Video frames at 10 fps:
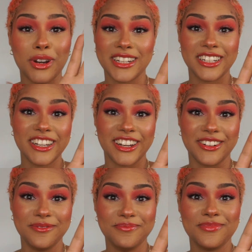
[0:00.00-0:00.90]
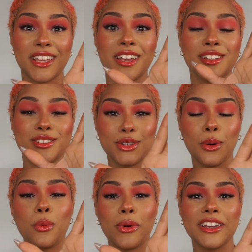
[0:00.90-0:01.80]
right there
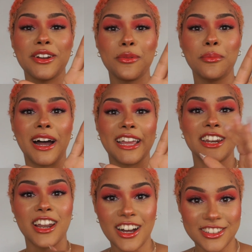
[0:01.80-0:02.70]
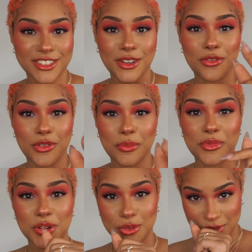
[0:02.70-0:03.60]
don't wait on my nut from
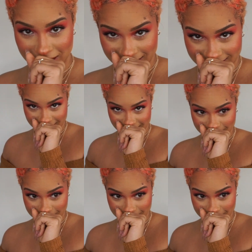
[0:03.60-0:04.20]
your sex.